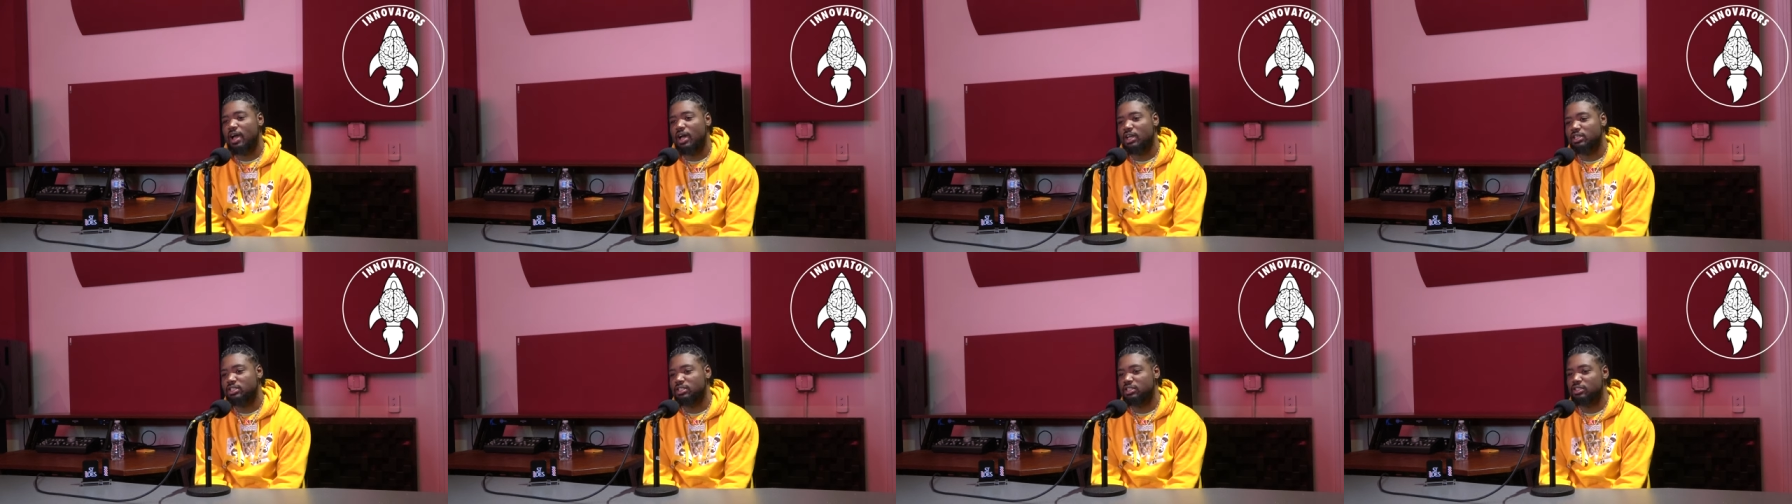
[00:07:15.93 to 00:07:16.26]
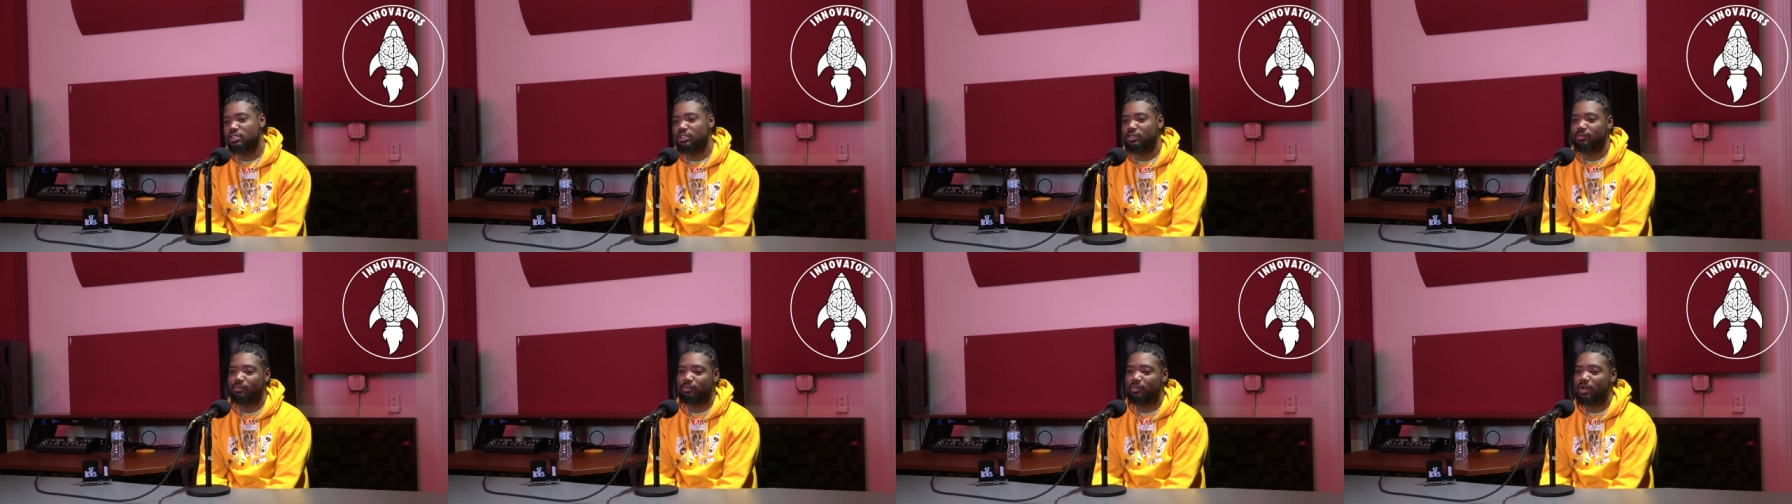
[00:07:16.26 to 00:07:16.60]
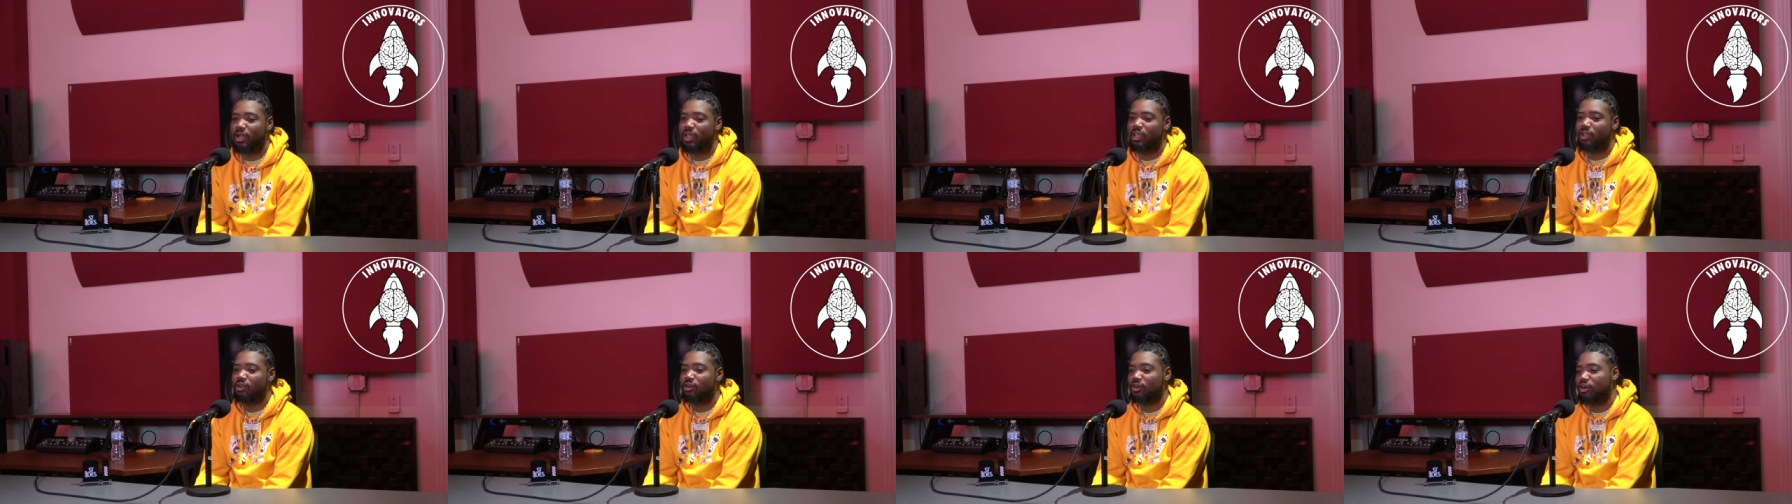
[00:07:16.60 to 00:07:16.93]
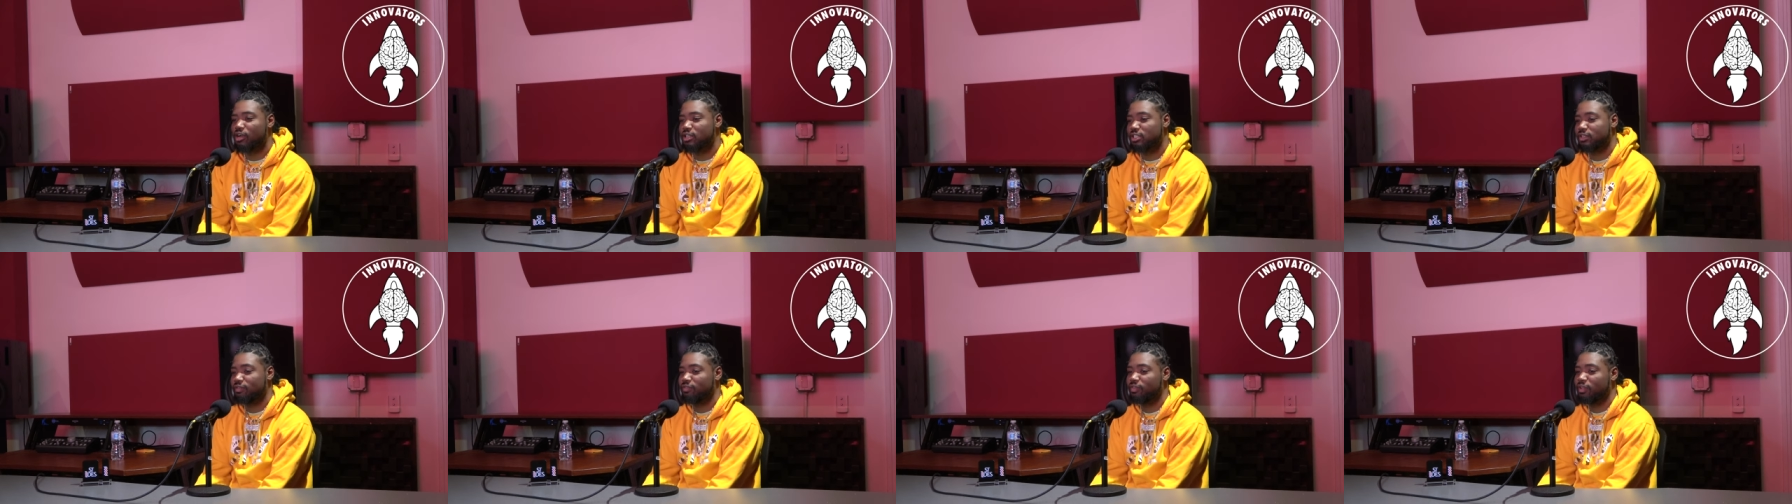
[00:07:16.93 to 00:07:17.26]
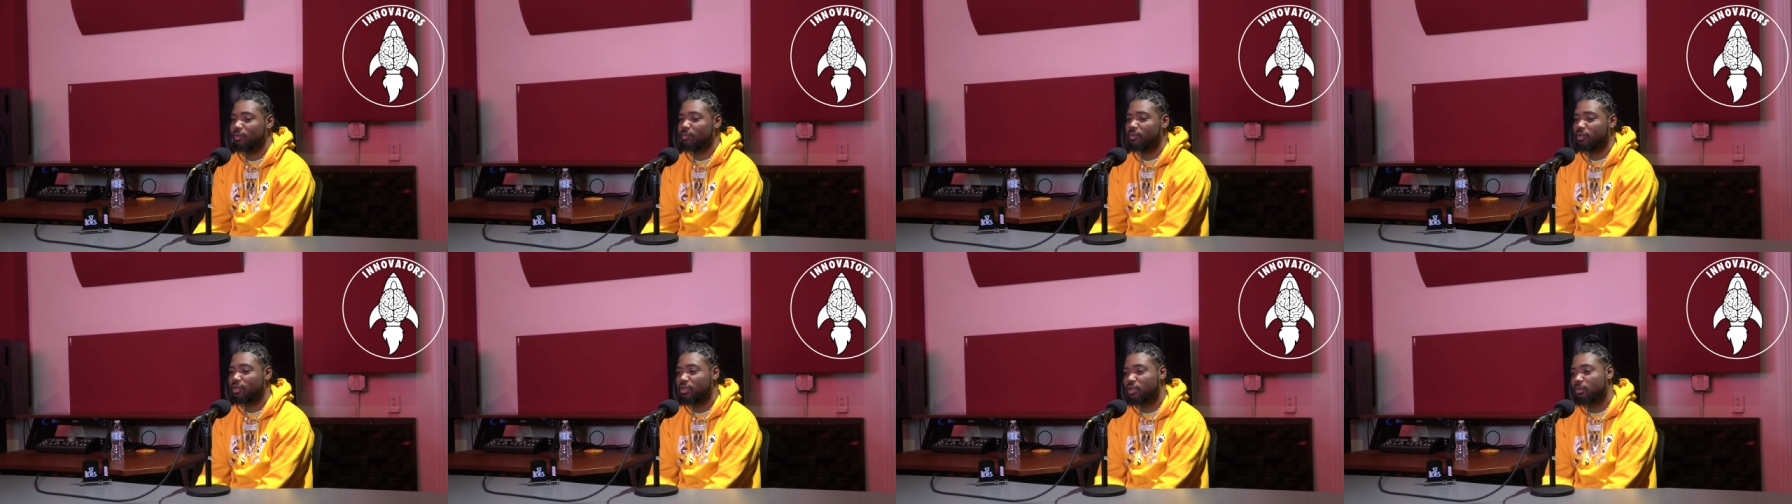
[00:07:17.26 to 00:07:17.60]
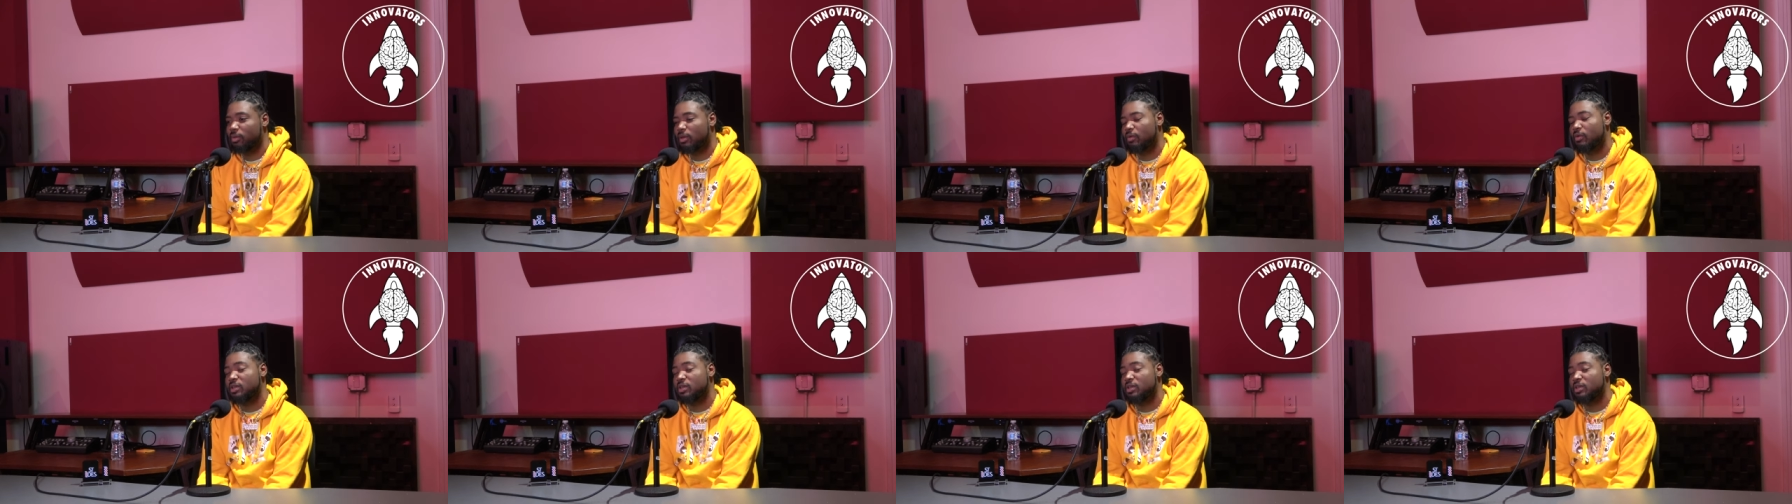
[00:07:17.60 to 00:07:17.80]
auctions and buying cars and flipping them.